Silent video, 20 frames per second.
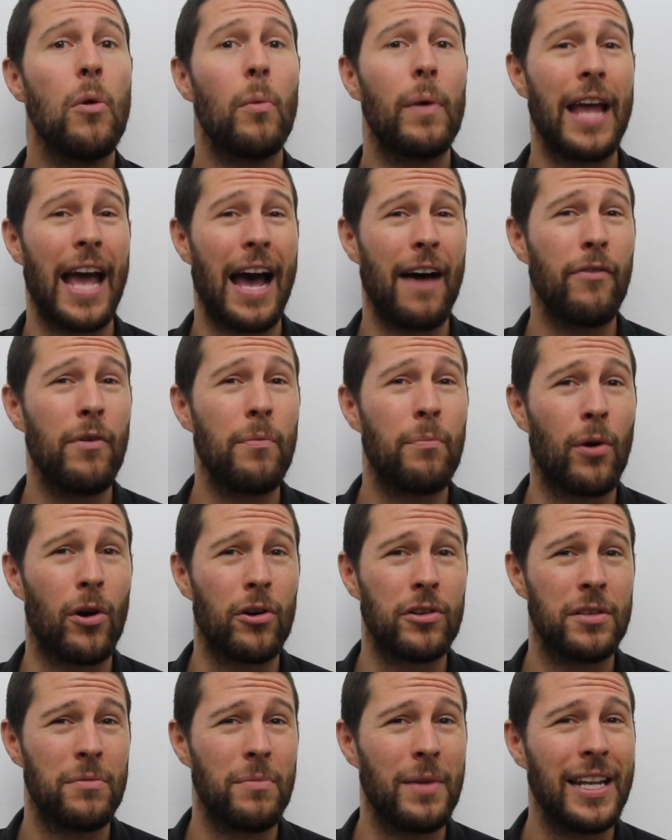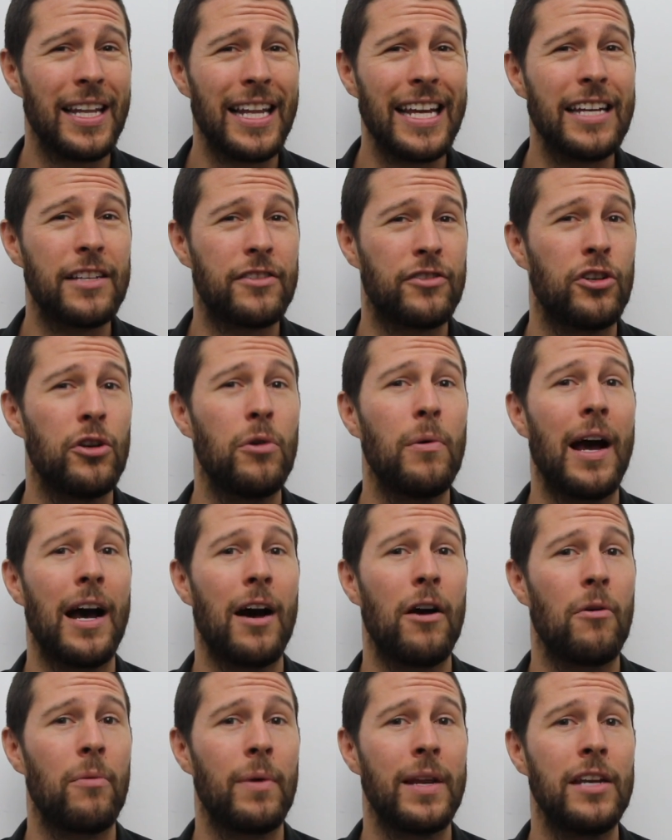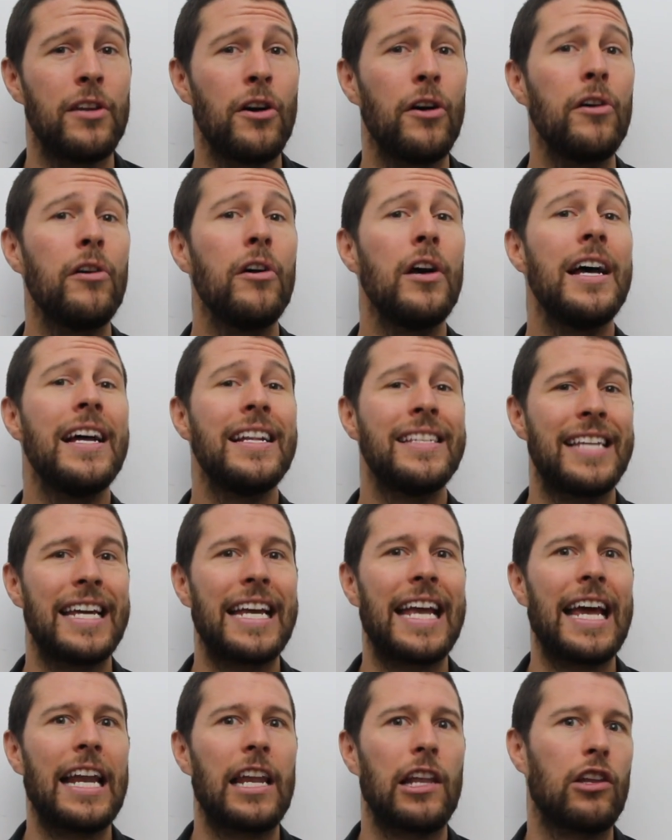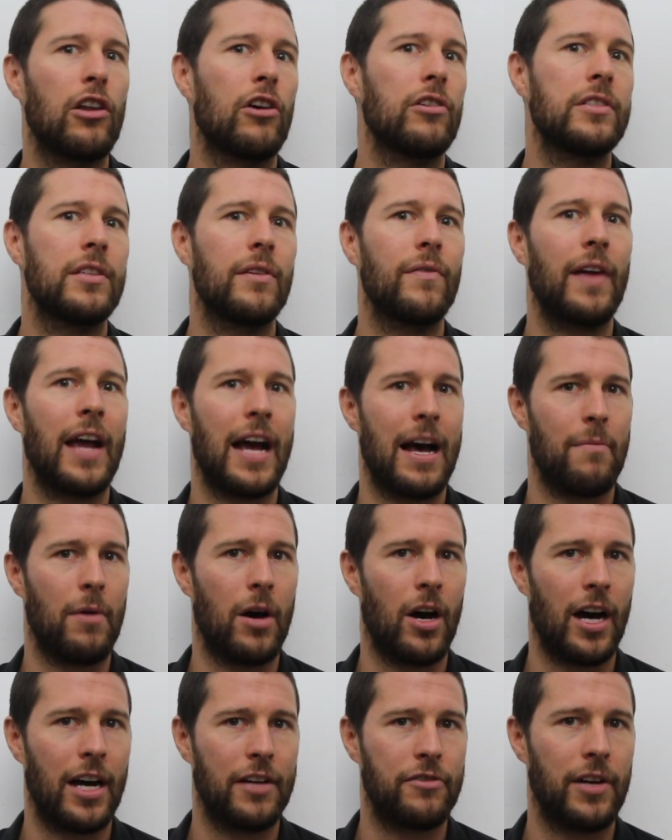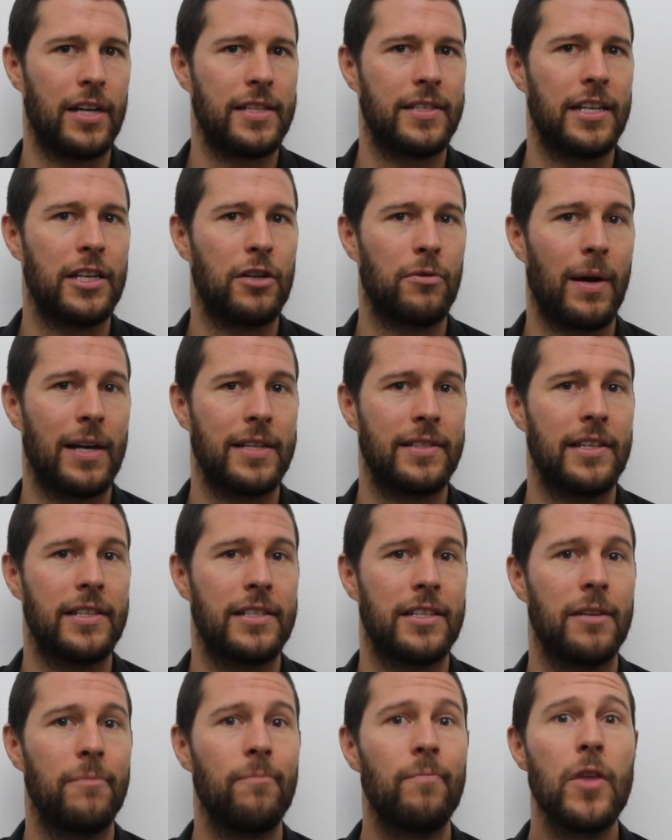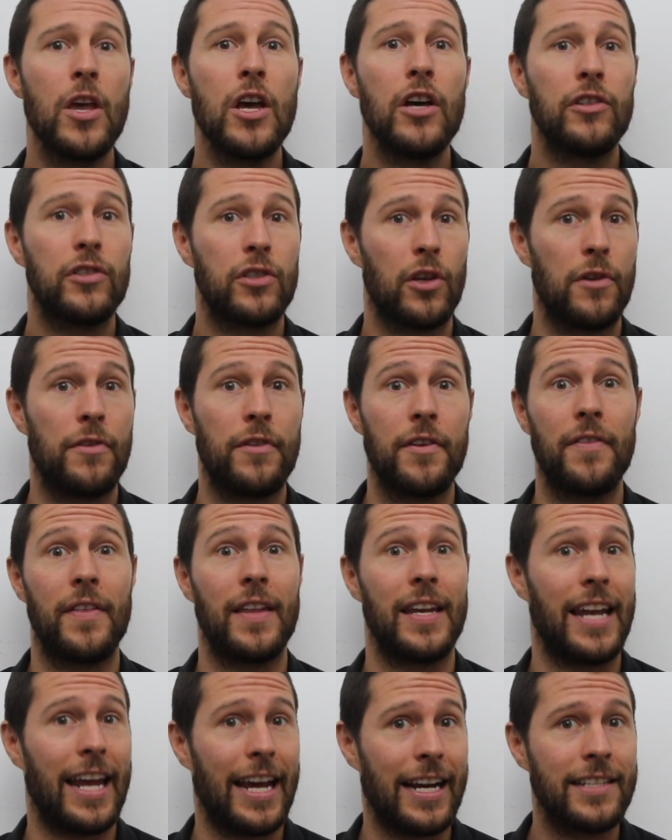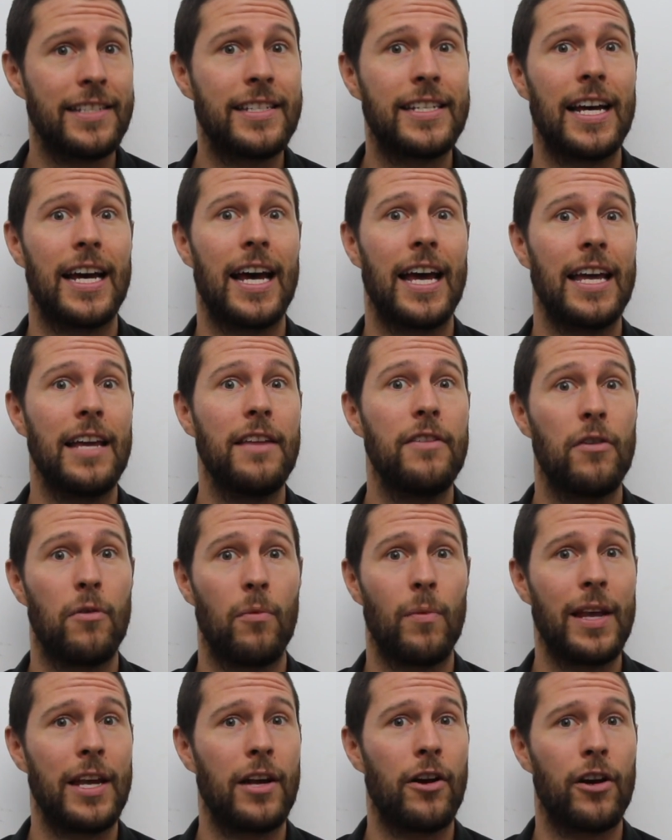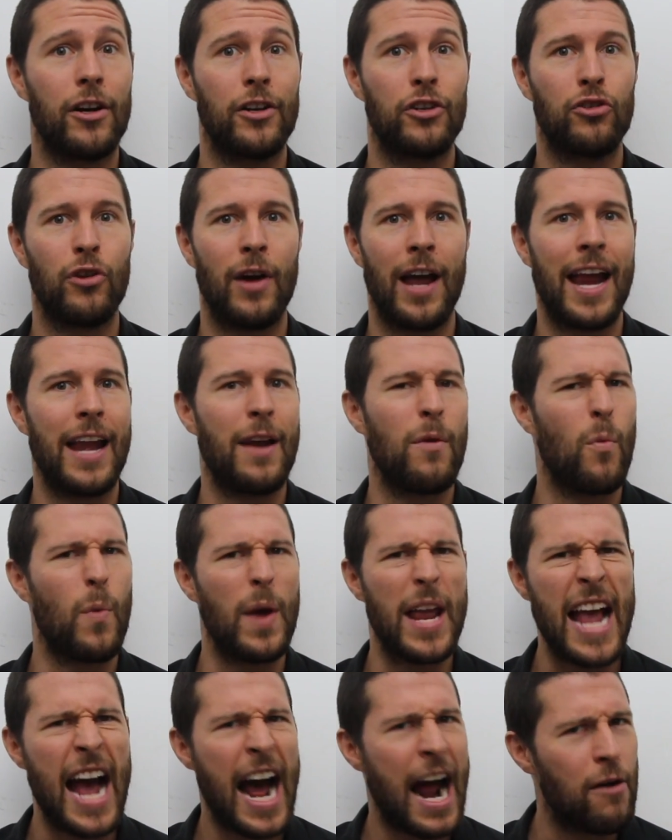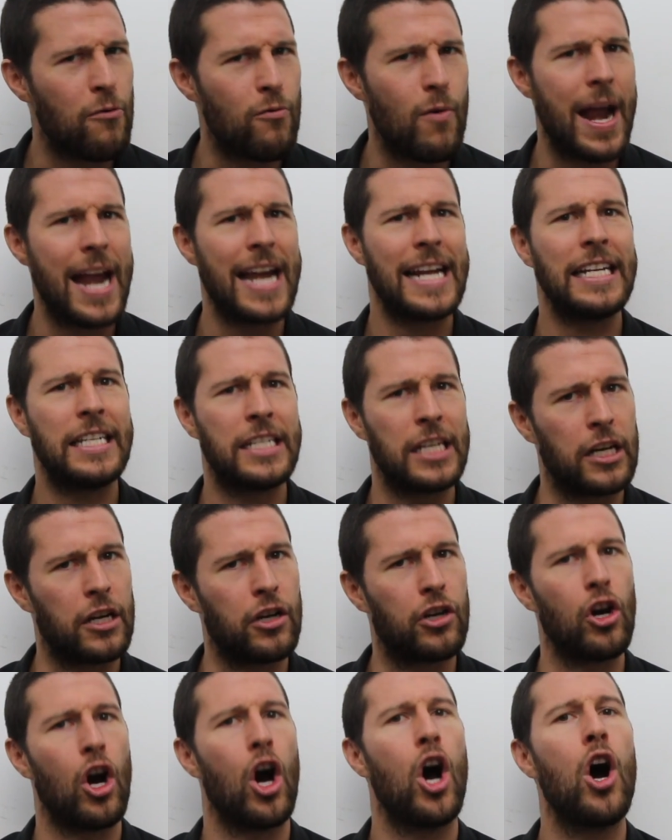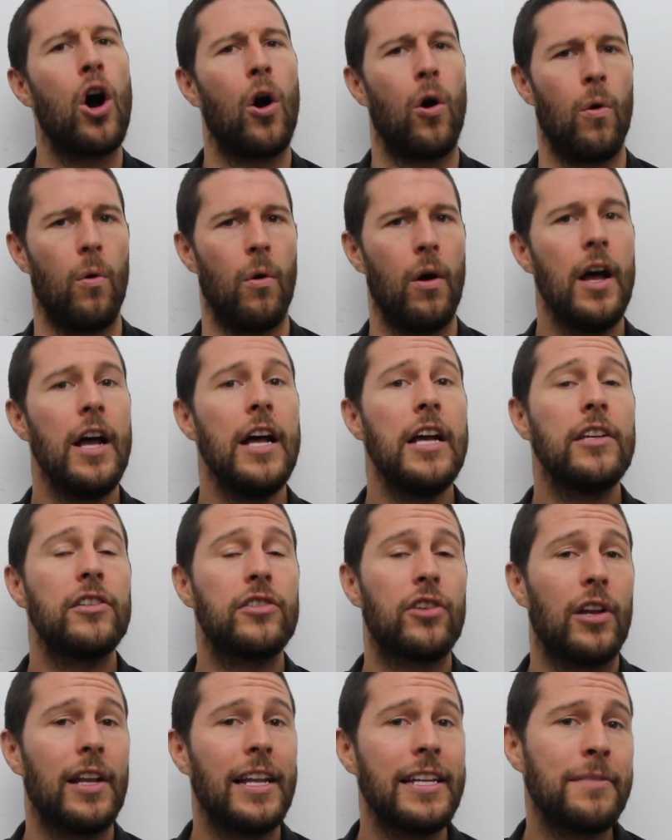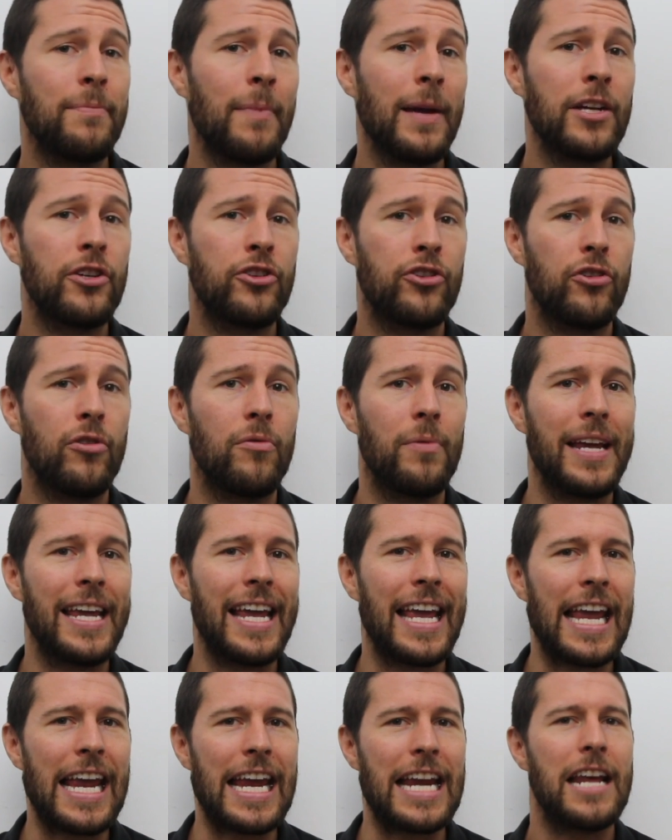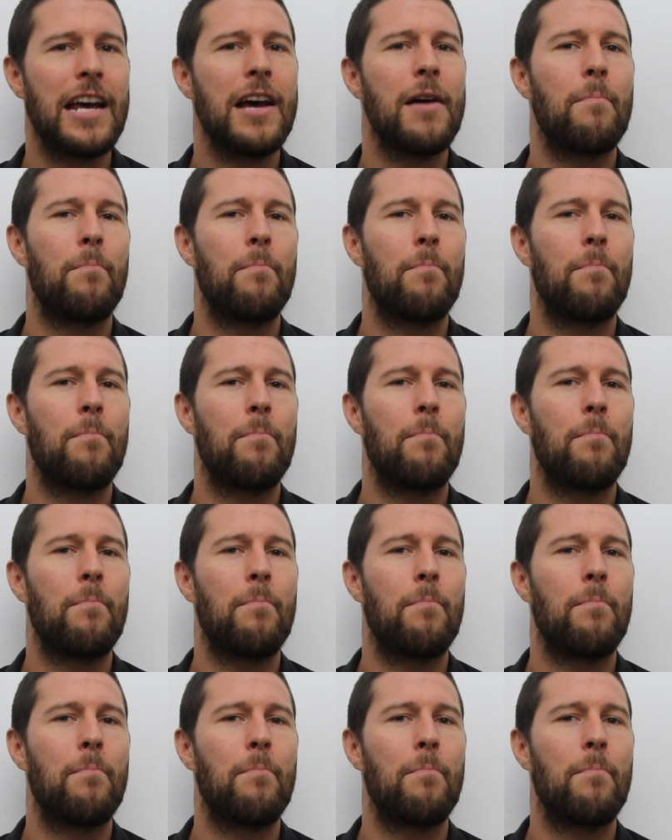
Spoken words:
we have approximately a 2-hour window to get lots of carbohydrates into our system so that the next day that we go to train, we are ready to go. So let's make sure we eat.